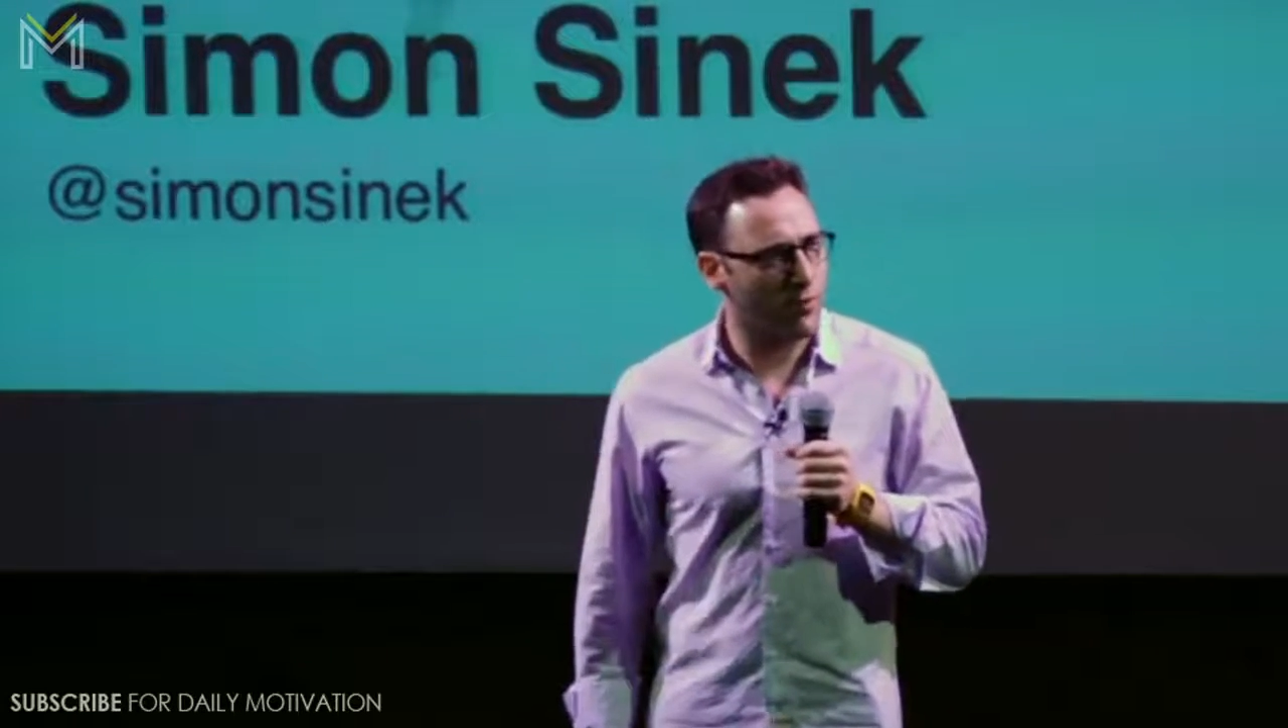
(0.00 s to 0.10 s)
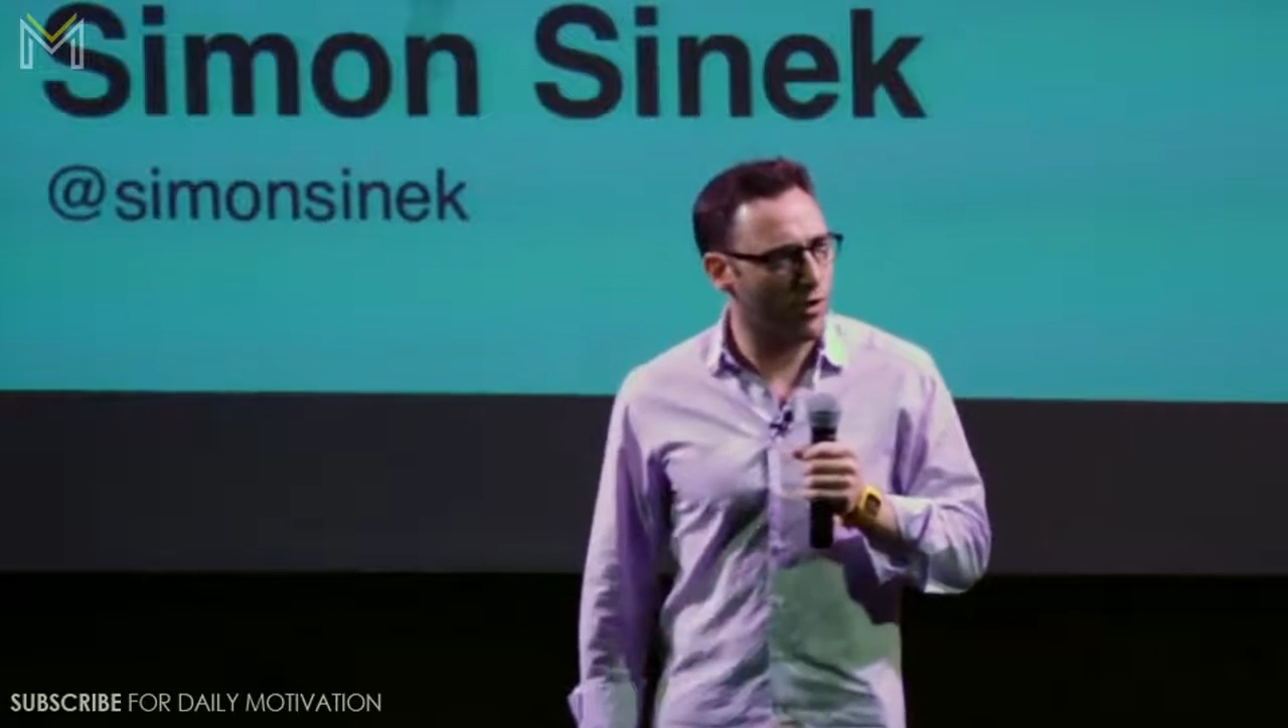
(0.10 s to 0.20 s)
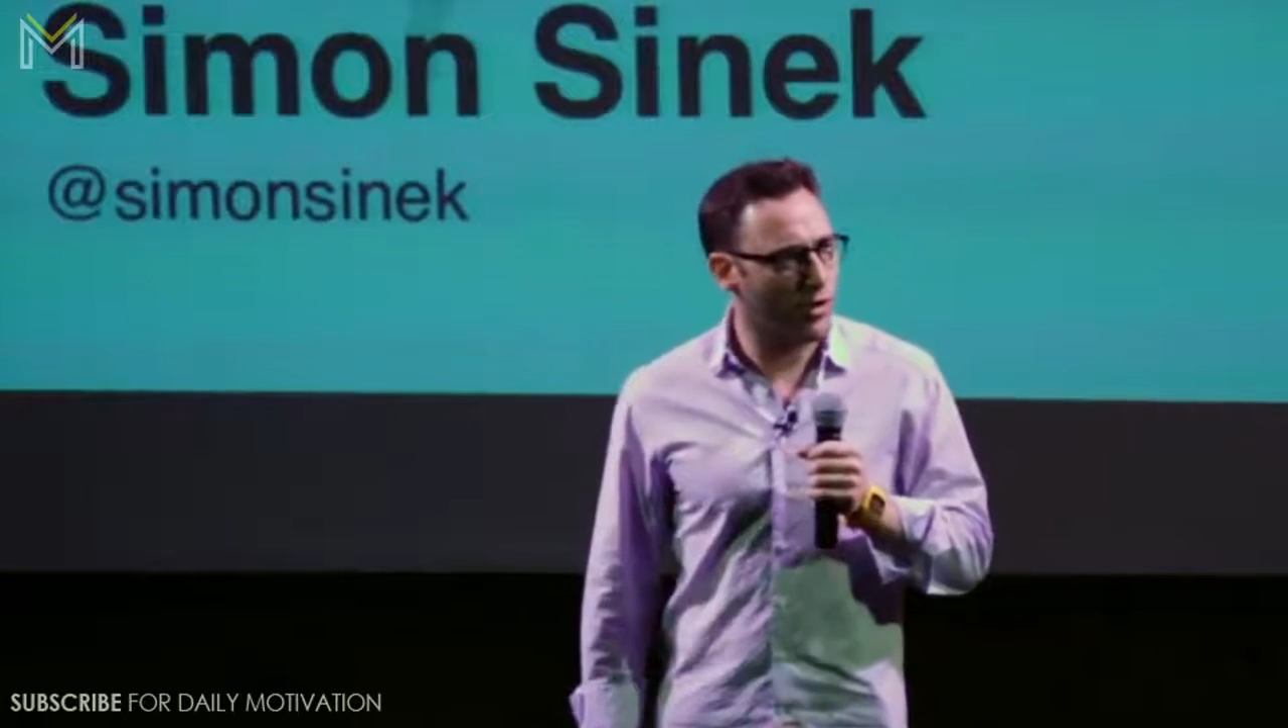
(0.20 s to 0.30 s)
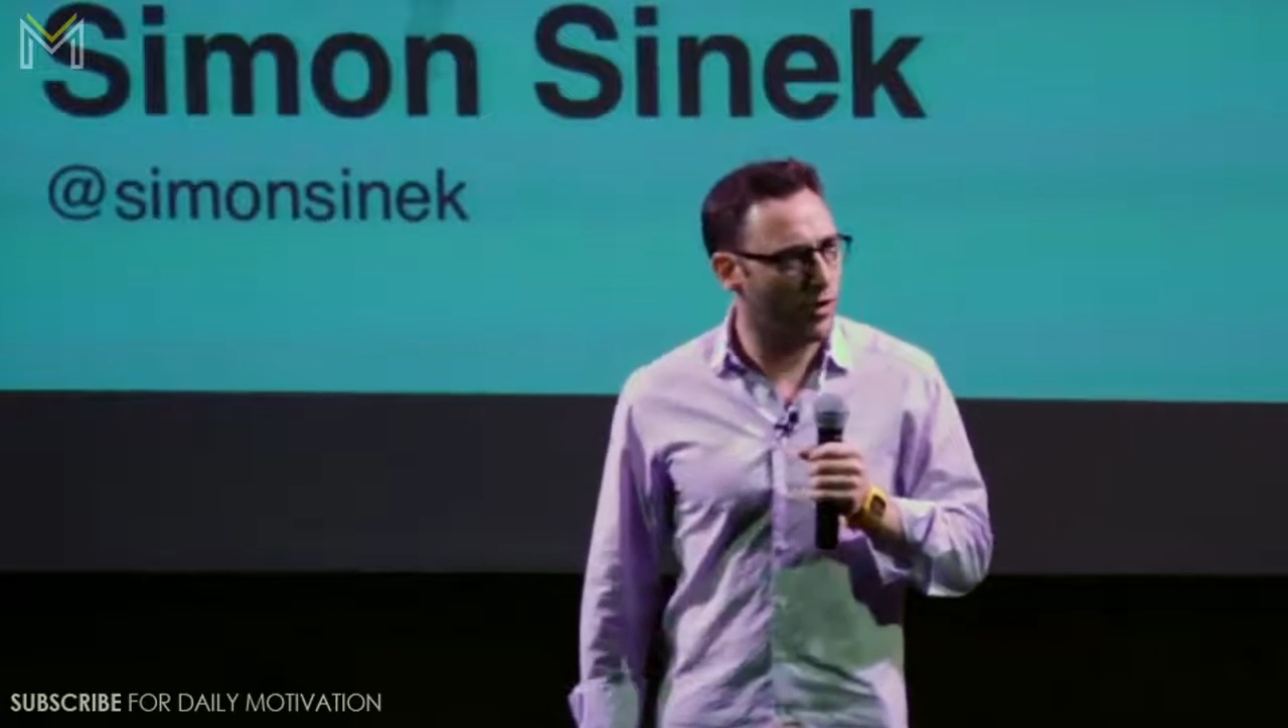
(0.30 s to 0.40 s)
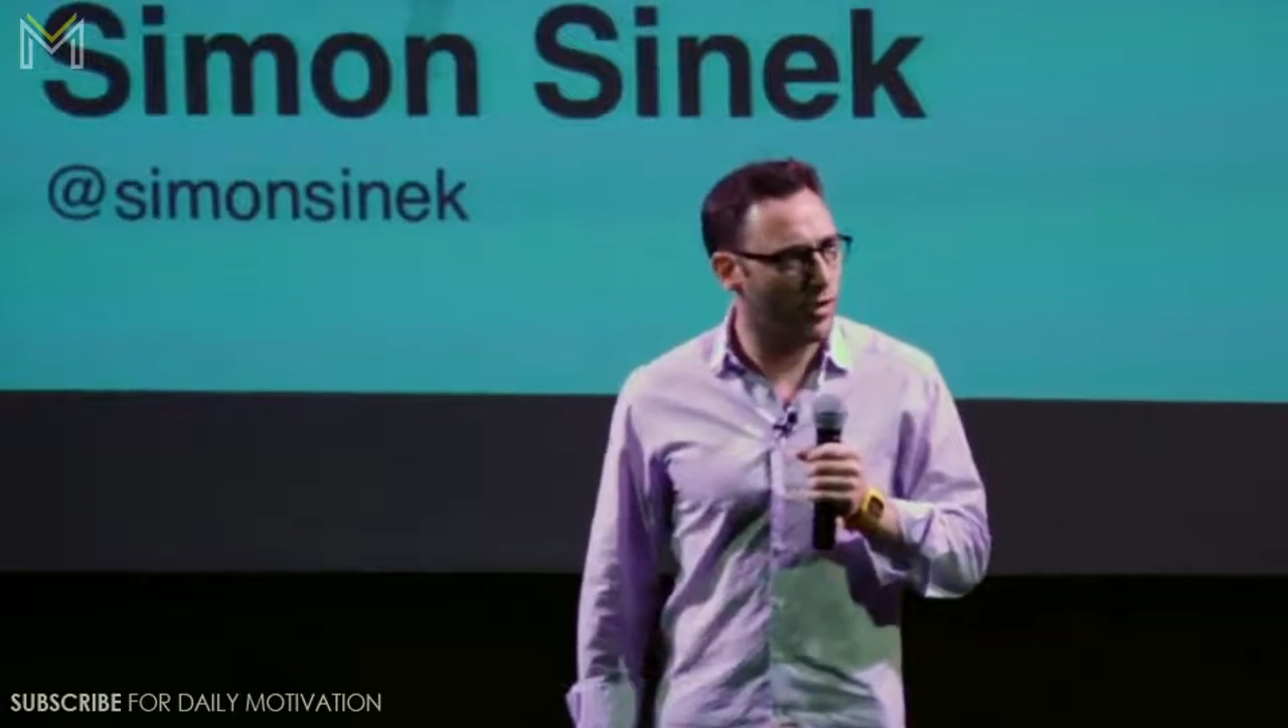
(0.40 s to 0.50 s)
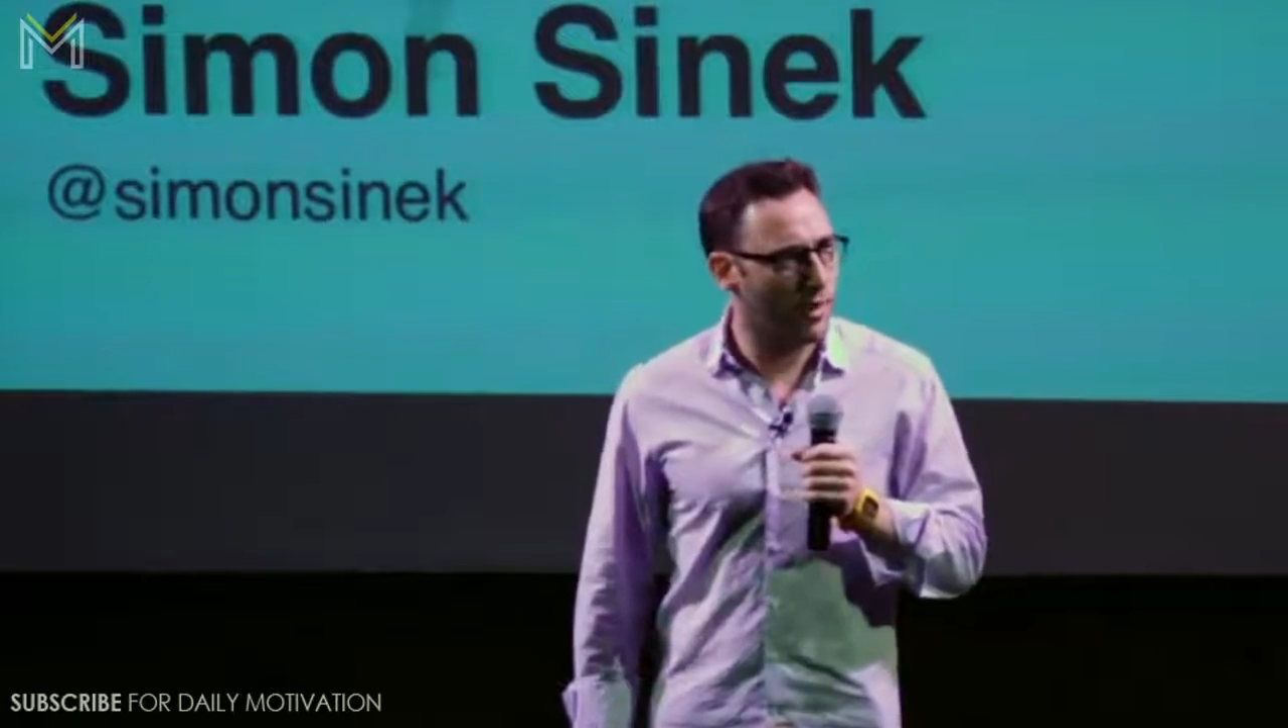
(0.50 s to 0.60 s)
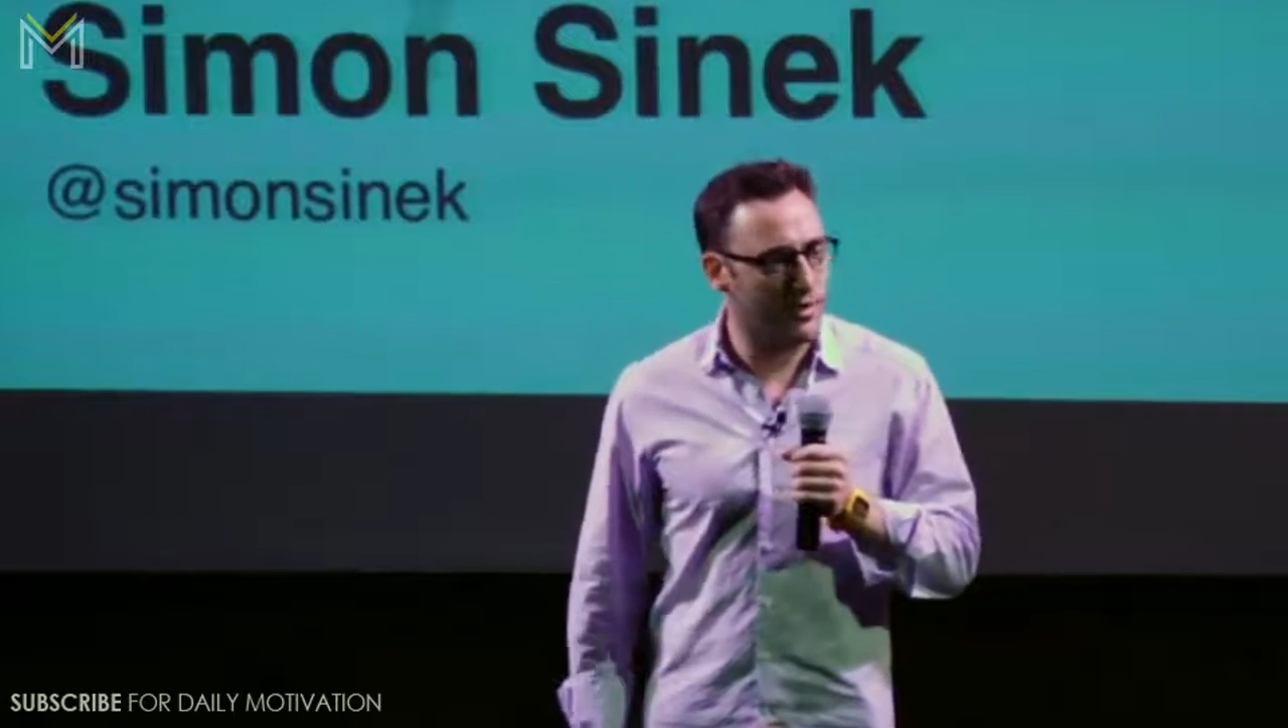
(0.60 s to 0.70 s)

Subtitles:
what are you talking about?